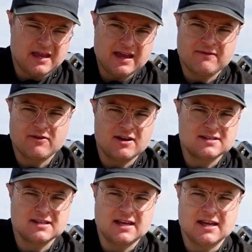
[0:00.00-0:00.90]

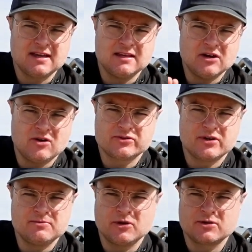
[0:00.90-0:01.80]
Everett and the All
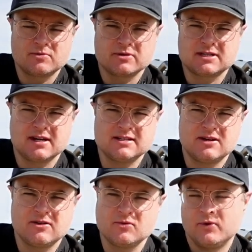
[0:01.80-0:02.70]
Terrain Motorsports guys
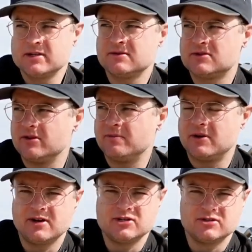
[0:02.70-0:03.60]
here on the Western Slope
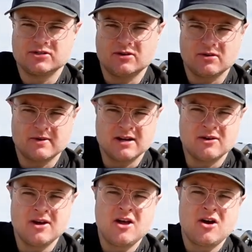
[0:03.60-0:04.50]
in Grand Junction,
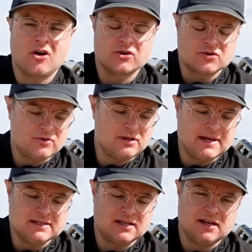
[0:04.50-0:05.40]
Colorado are truly
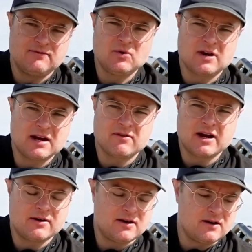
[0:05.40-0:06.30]
amazing. If you are ever
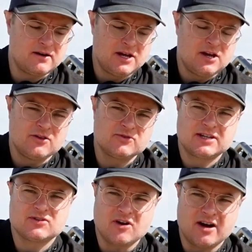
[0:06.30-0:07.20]
out here, those
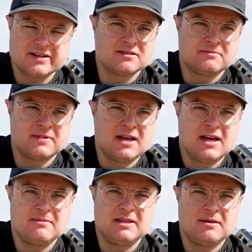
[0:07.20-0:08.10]
guys are awesome.
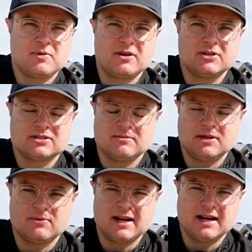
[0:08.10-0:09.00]
I mean, they pretty much let
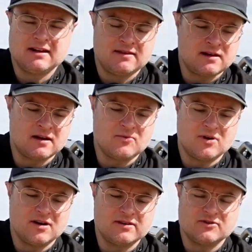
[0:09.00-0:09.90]
me ride anything I
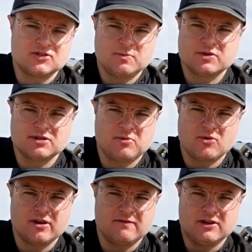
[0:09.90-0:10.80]
want. They're super
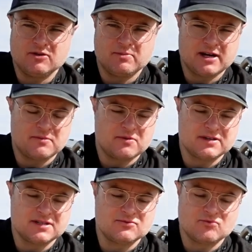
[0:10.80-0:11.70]
supportive in your buying
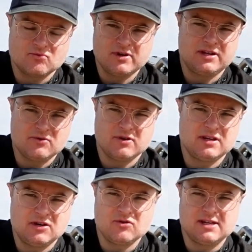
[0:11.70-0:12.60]
process. Really,
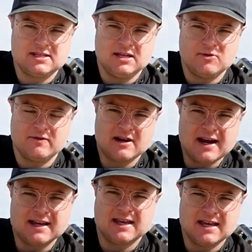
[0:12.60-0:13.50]
really great team over there.
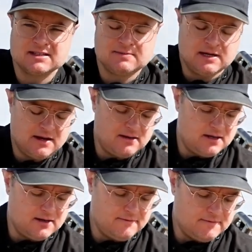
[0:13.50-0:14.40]
I can't speak highly
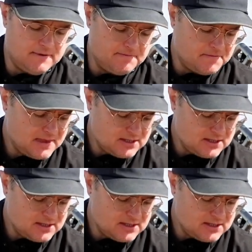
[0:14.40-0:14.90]
enough of them.